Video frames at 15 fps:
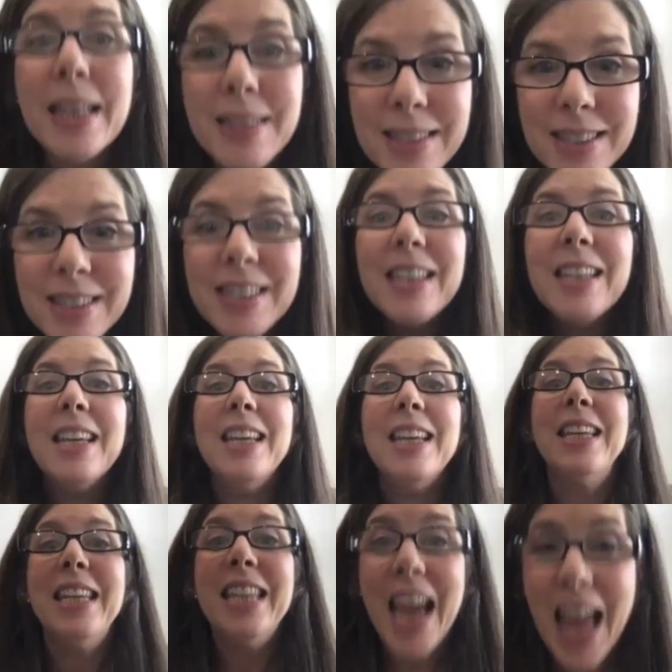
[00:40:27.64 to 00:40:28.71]
time you
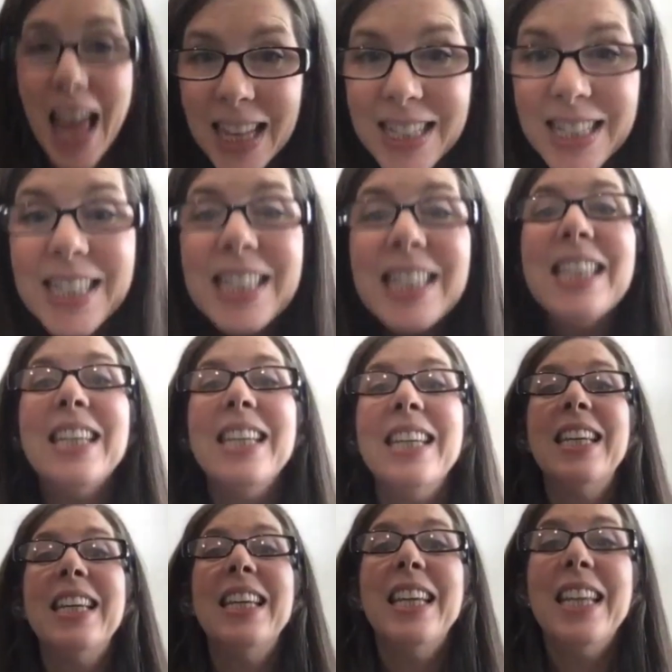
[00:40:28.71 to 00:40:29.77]
release something, you're
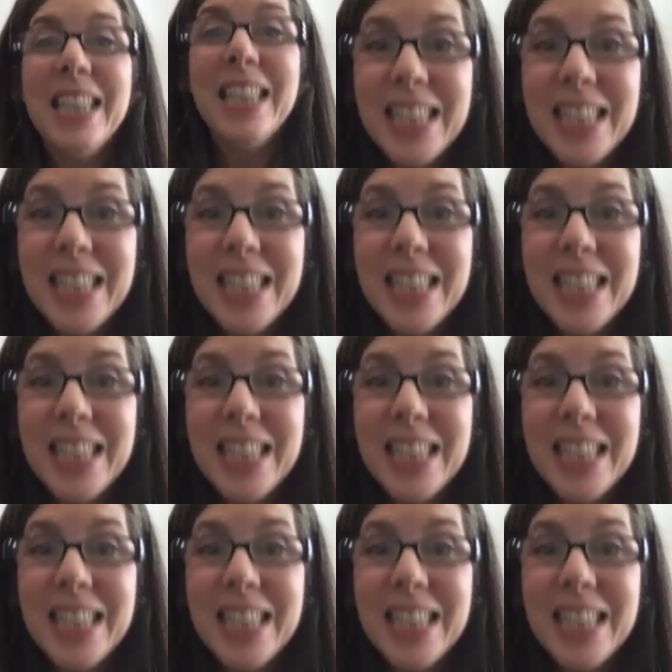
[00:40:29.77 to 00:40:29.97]
checking it out